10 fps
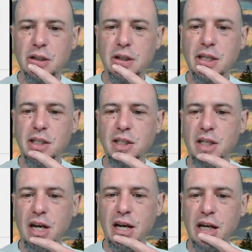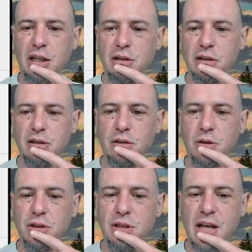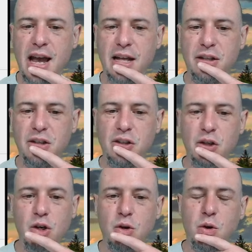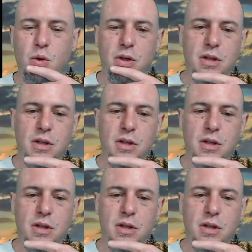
this assign scores of that. So